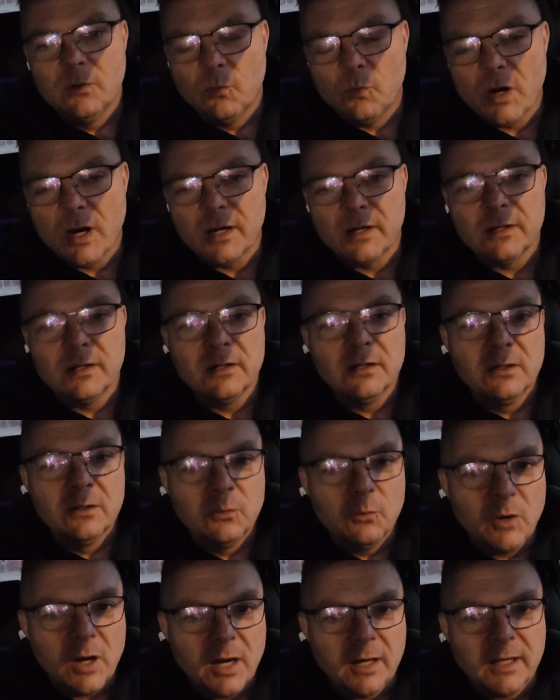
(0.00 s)
Water,
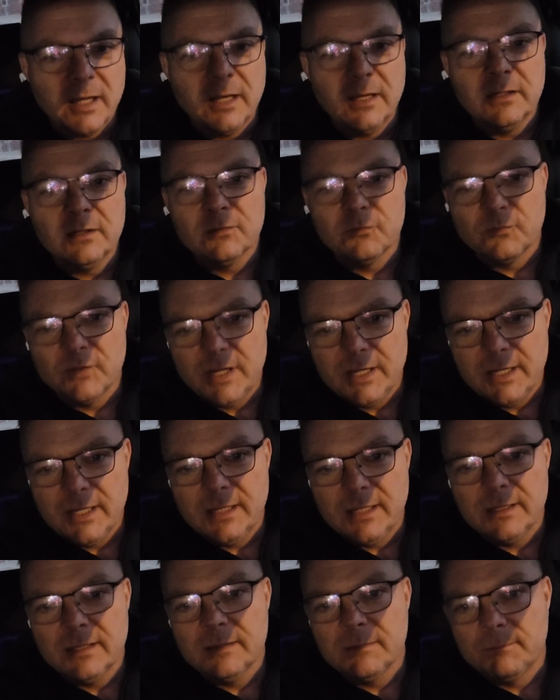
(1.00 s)
walking,
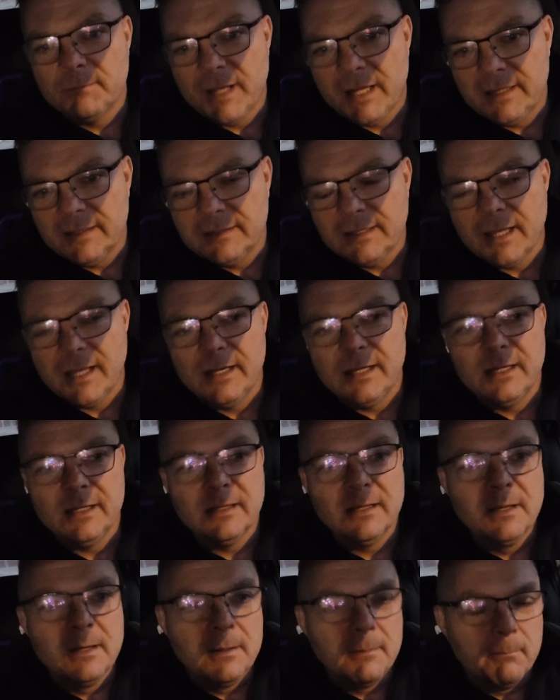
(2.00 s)
reading,
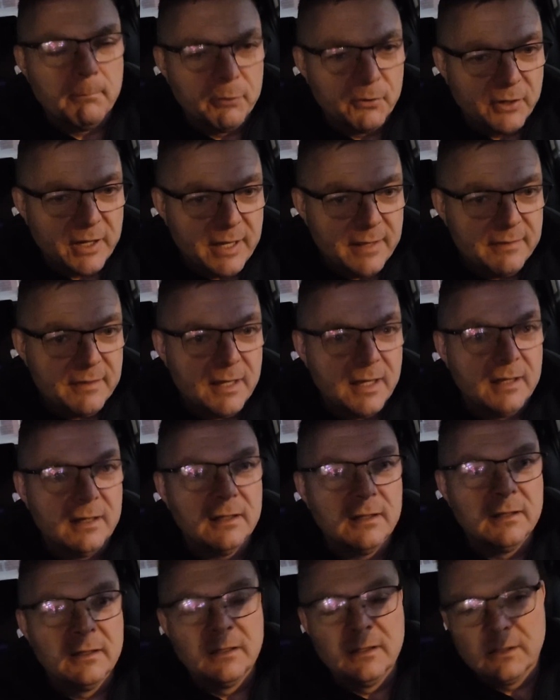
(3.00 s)
meditating,
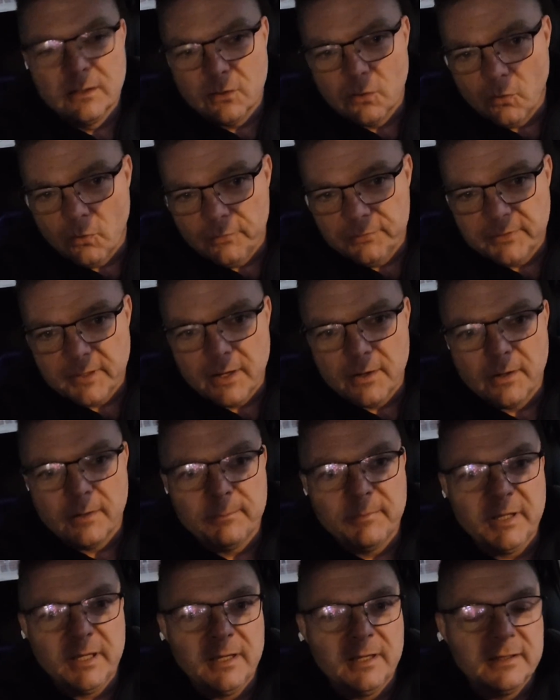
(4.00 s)
breathing, cold
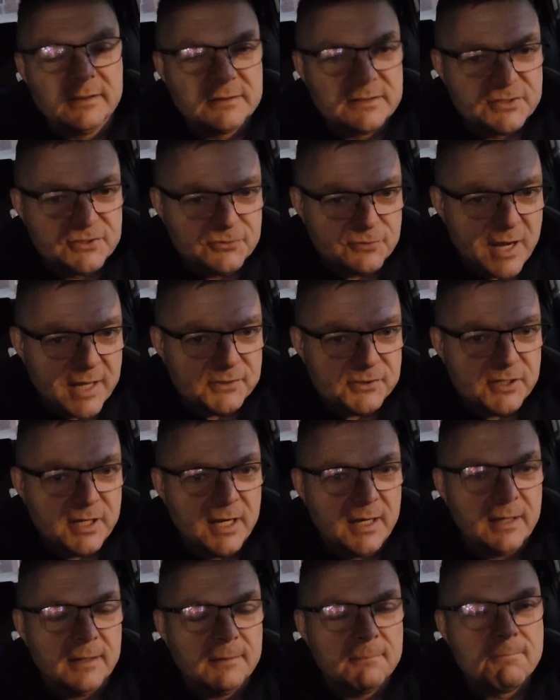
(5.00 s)
therapy,
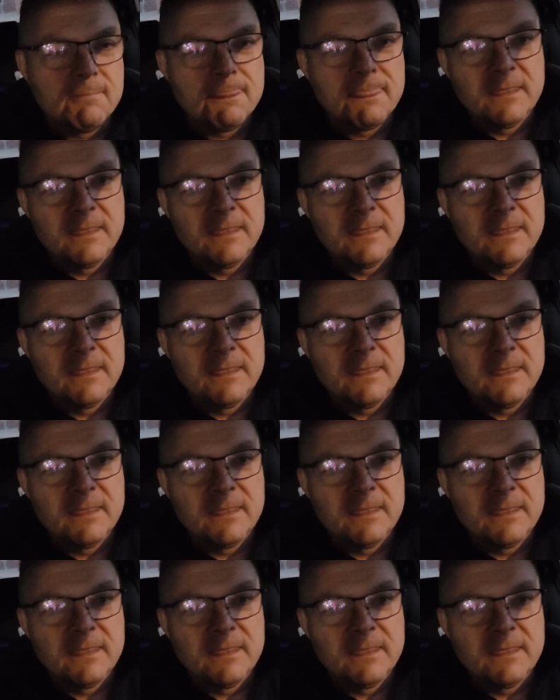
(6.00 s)
stretching.